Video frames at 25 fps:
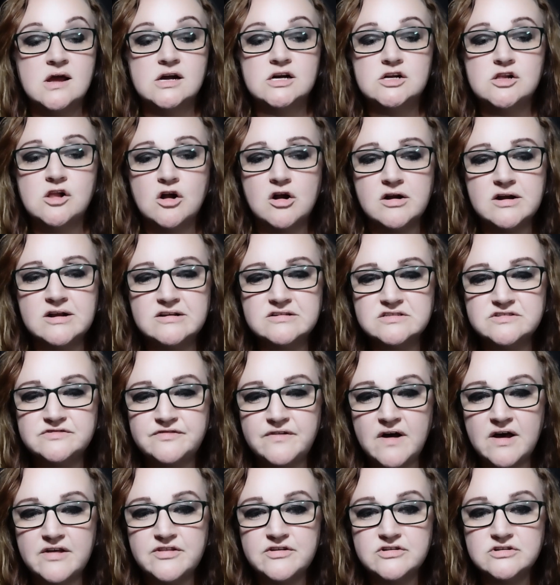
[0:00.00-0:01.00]
Clarnell's
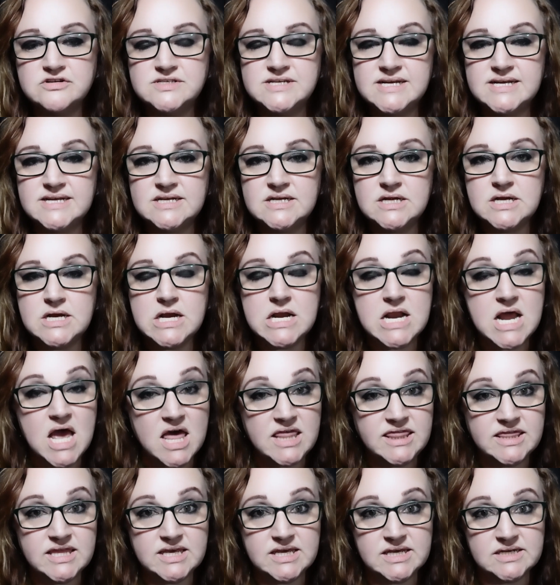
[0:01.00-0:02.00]
father did
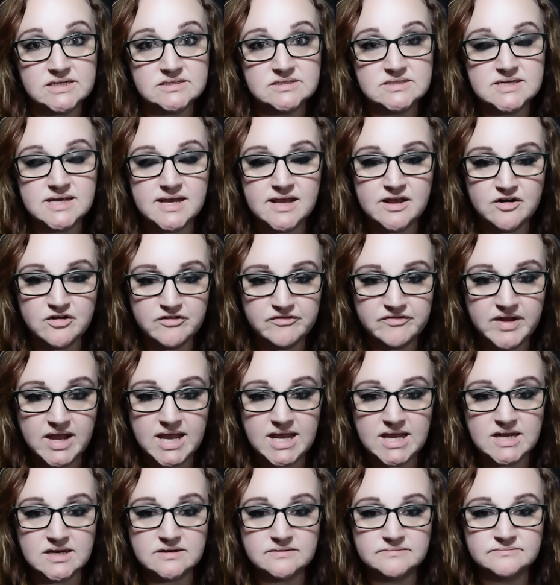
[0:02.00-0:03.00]
nothing to
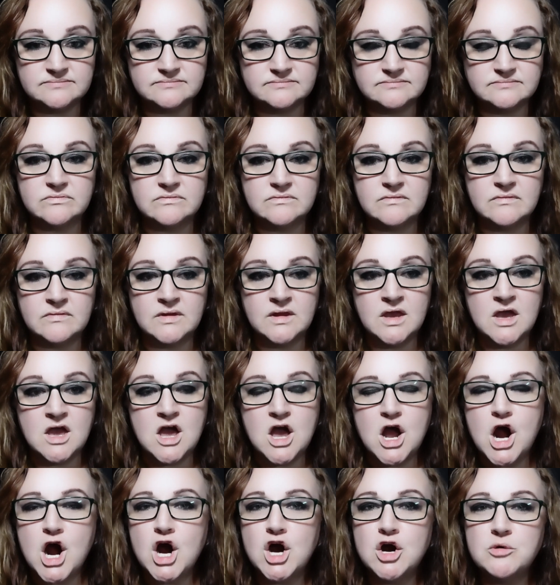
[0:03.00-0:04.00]
intervene.
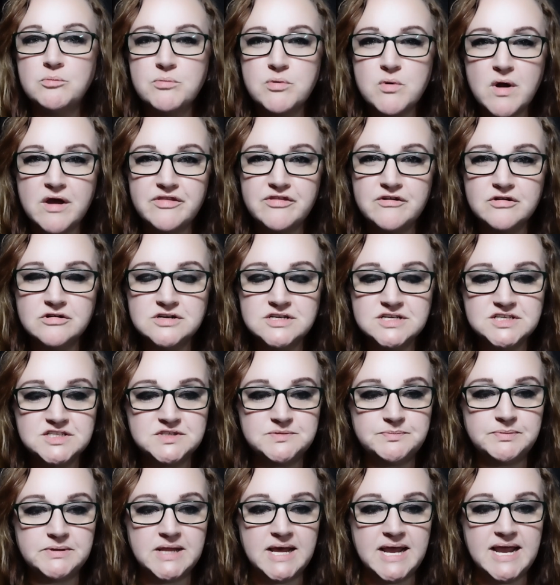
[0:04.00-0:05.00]
Her brother
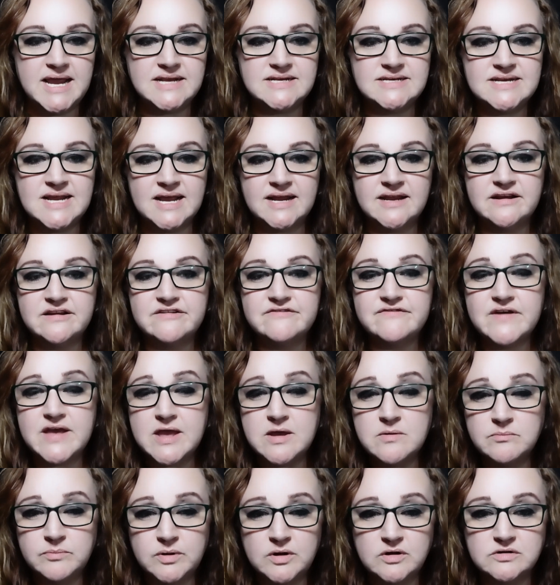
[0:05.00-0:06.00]
displayed negative
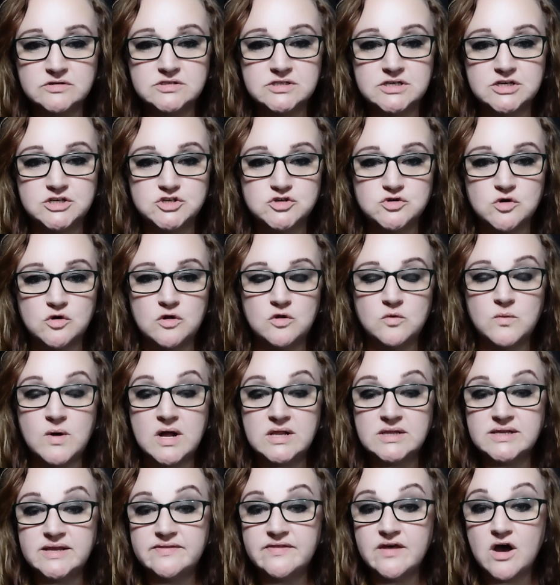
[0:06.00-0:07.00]
impulse control
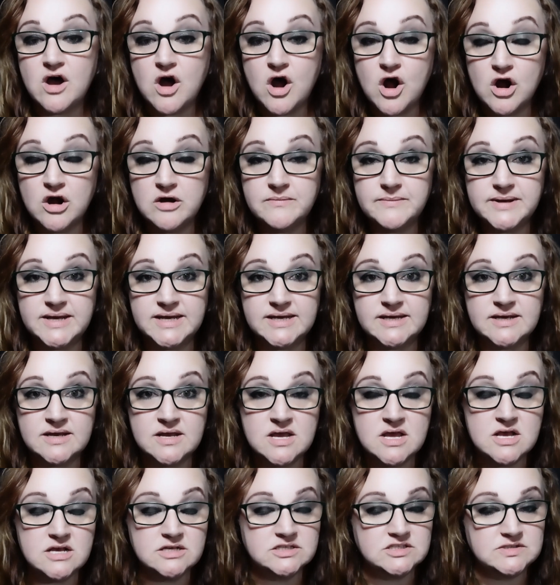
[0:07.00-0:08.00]
while in the Army,
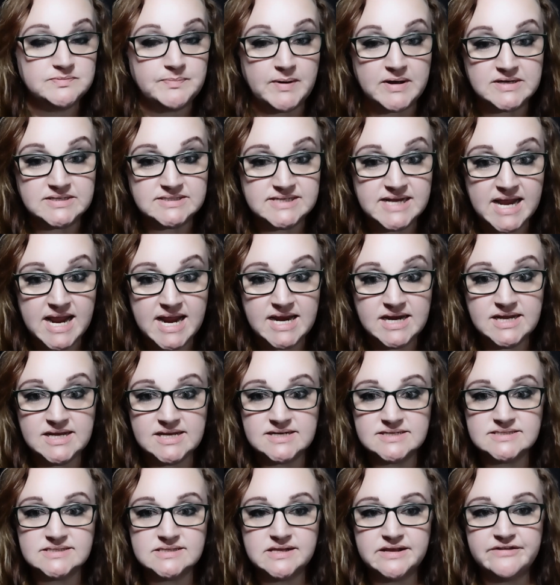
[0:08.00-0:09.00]

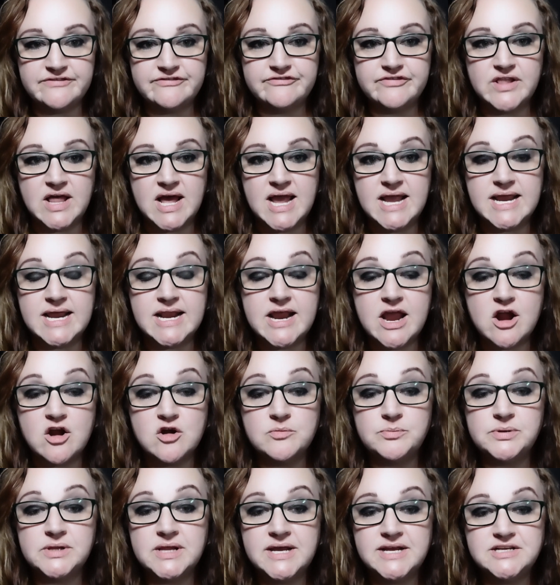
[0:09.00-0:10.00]
spontaneously flying an
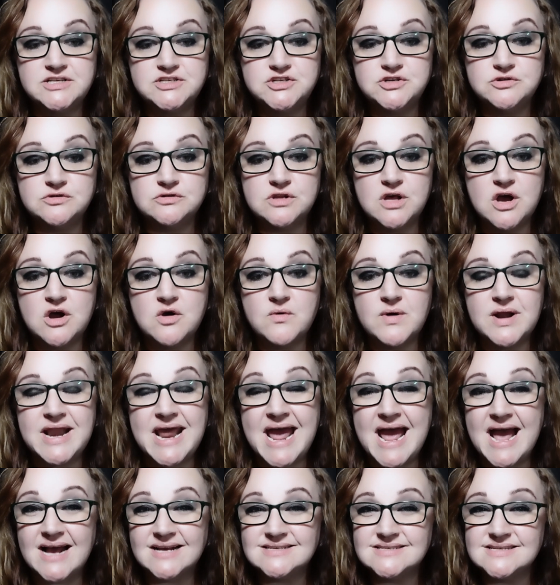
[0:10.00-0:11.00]
airplane too low and
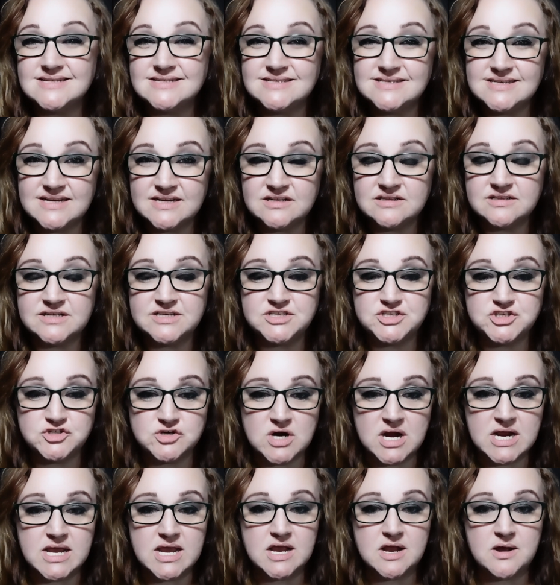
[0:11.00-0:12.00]
accidentally
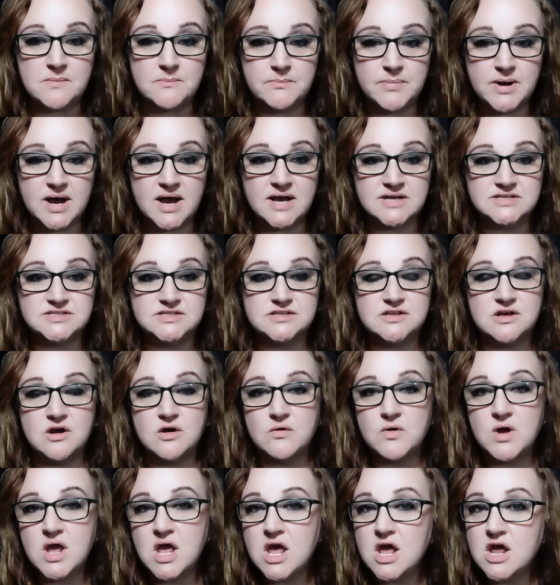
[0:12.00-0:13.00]
striking a bus,
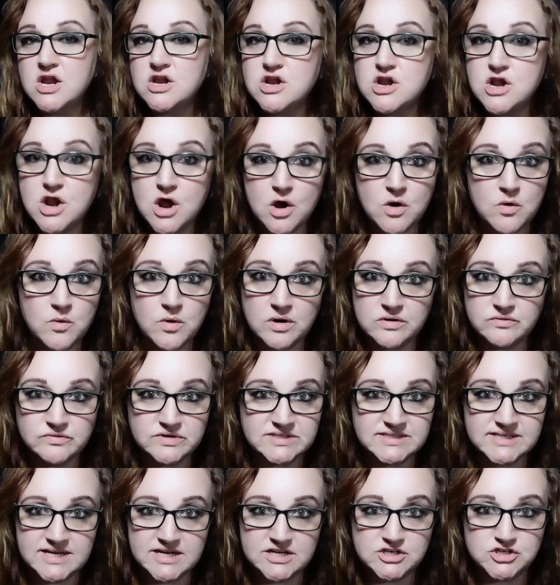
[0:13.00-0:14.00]
though no one
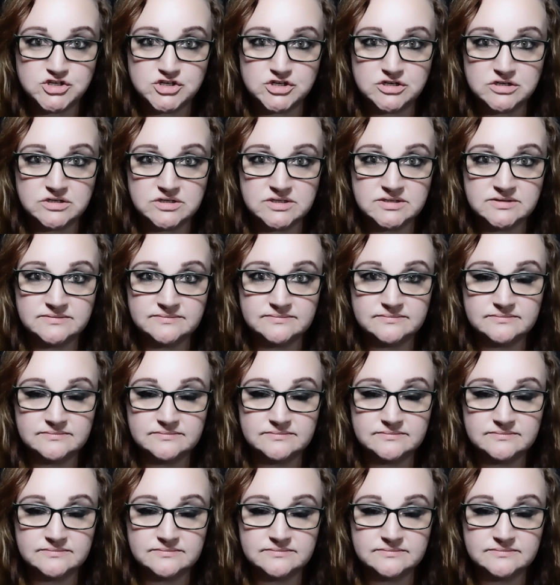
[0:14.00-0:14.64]
was injured.